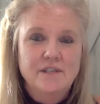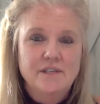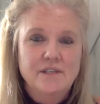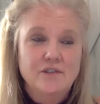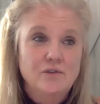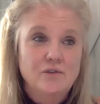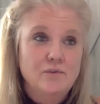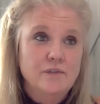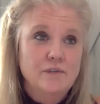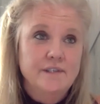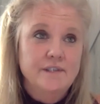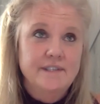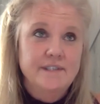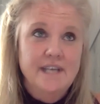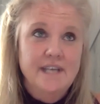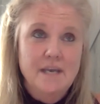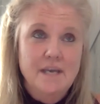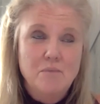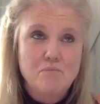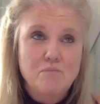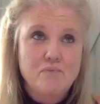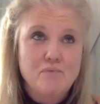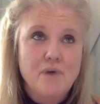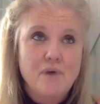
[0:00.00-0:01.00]
do the
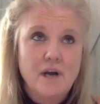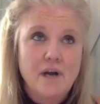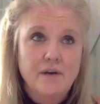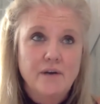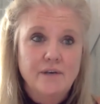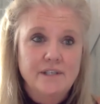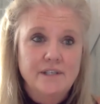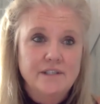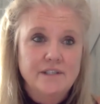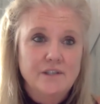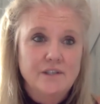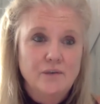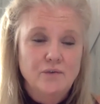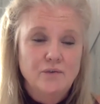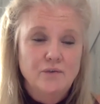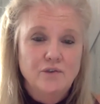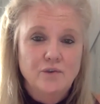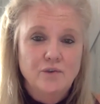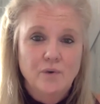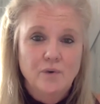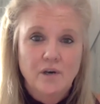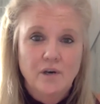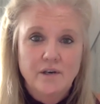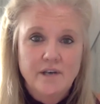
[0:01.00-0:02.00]
same progress notes
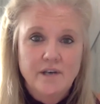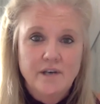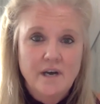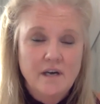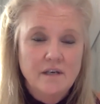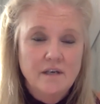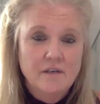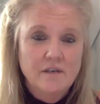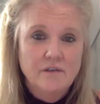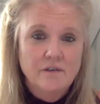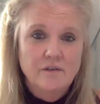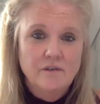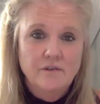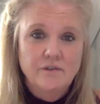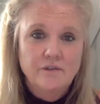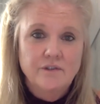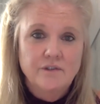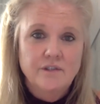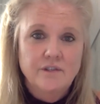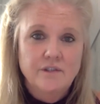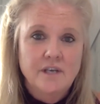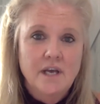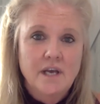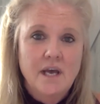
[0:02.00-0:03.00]
to our
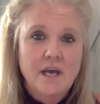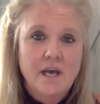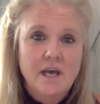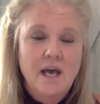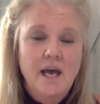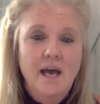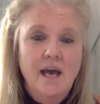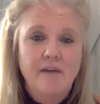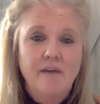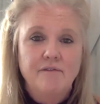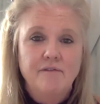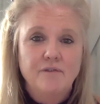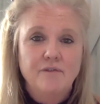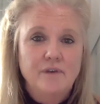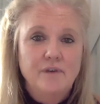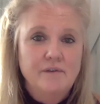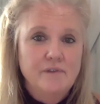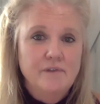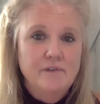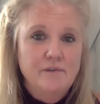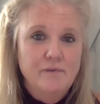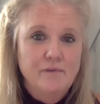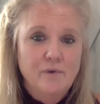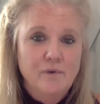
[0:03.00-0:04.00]
doctors after
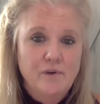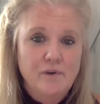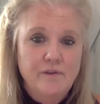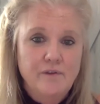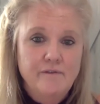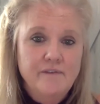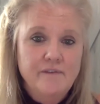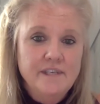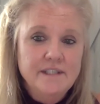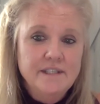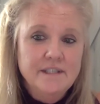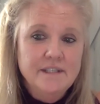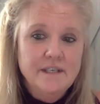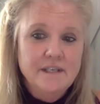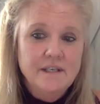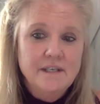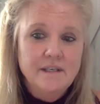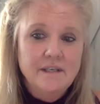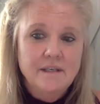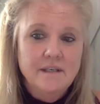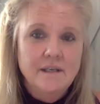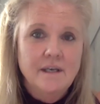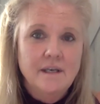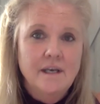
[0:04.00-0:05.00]
every 4th
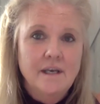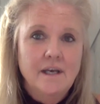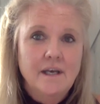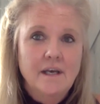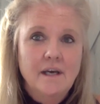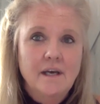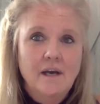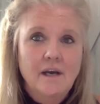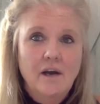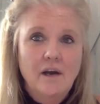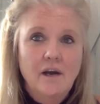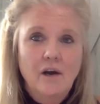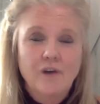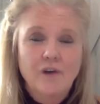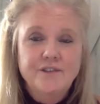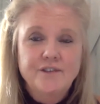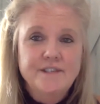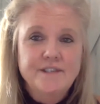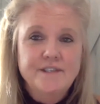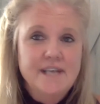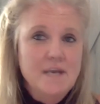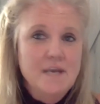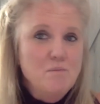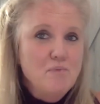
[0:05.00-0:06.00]
visit, our
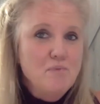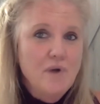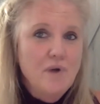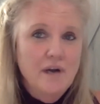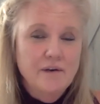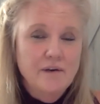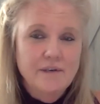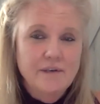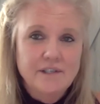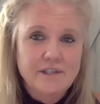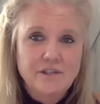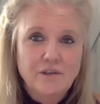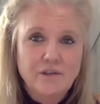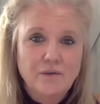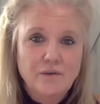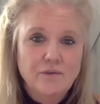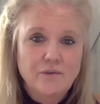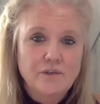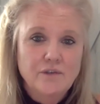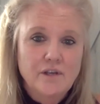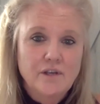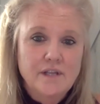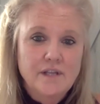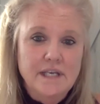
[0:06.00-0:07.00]
same progress
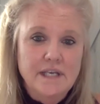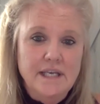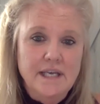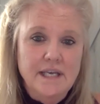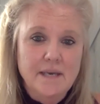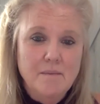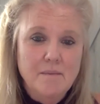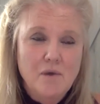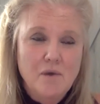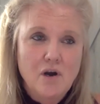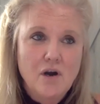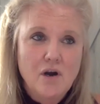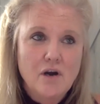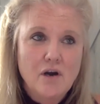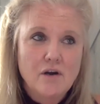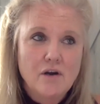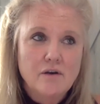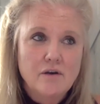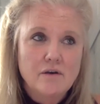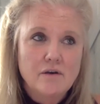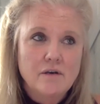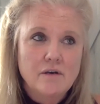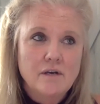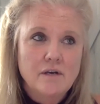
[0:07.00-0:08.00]
notes on the
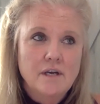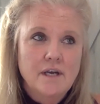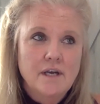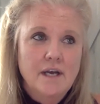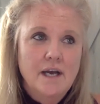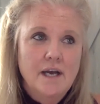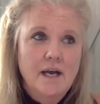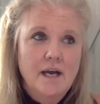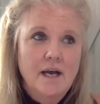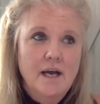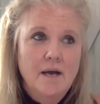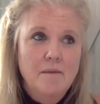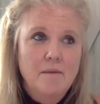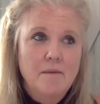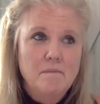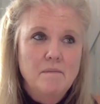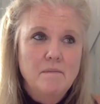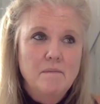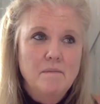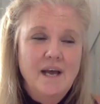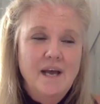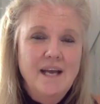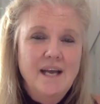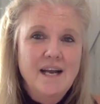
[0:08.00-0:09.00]
EMR. And
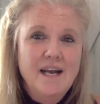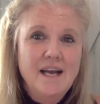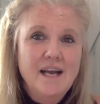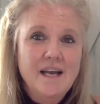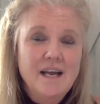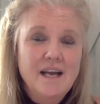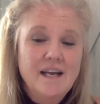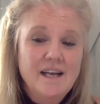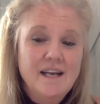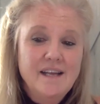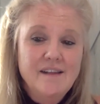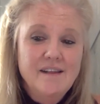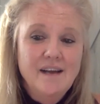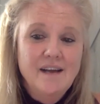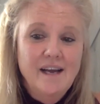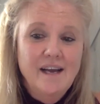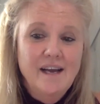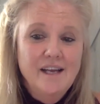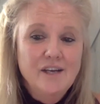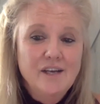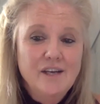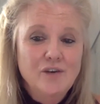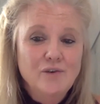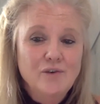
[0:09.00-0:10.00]
I
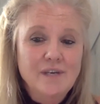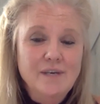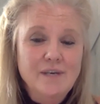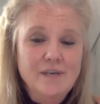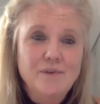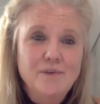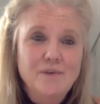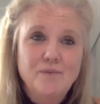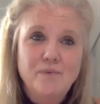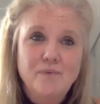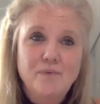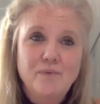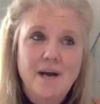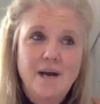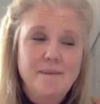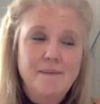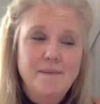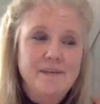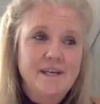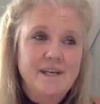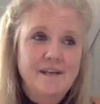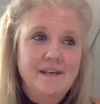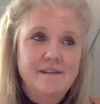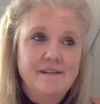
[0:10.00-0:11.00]
agree with
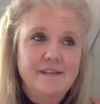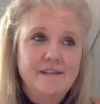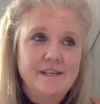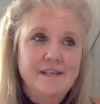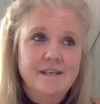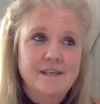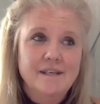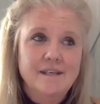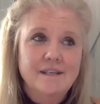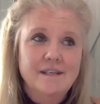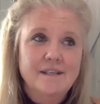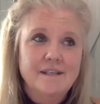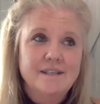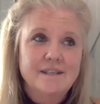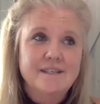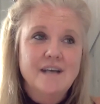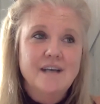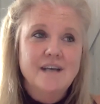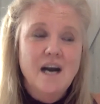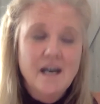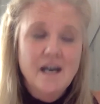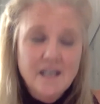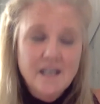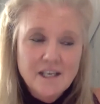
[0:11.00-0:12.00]
Robbie. I think
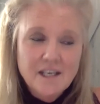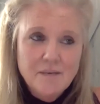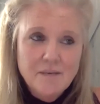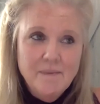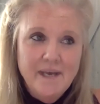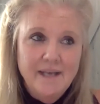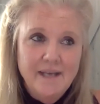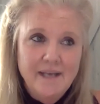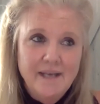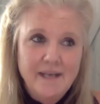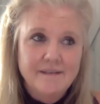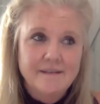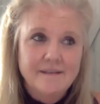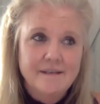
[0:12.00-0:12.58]
document